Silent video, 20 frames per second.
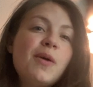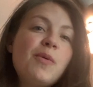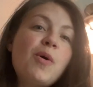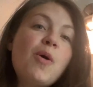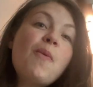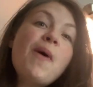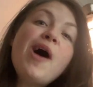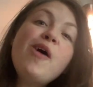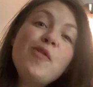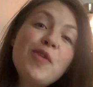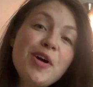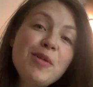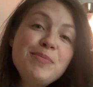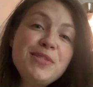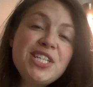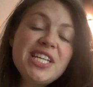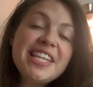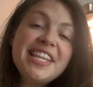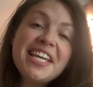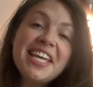well, welcome
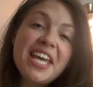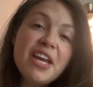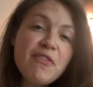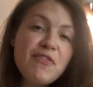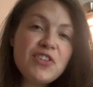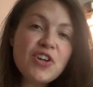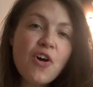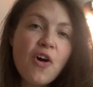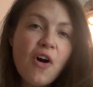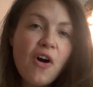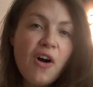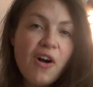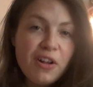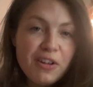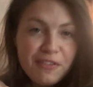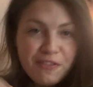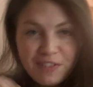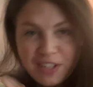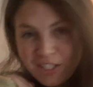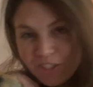to the gift
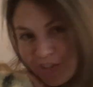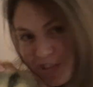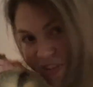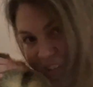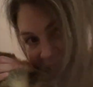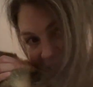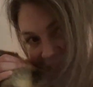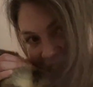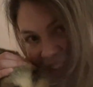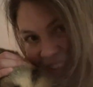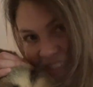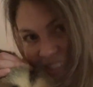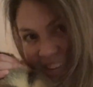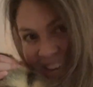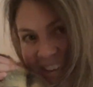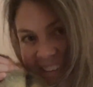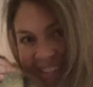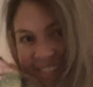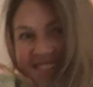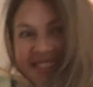haul featuring
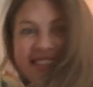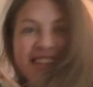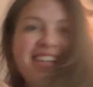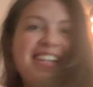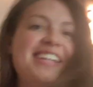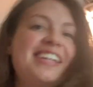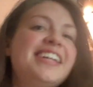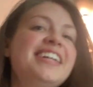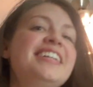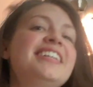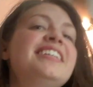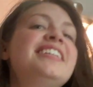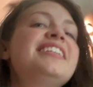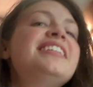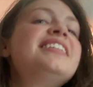Daisy. My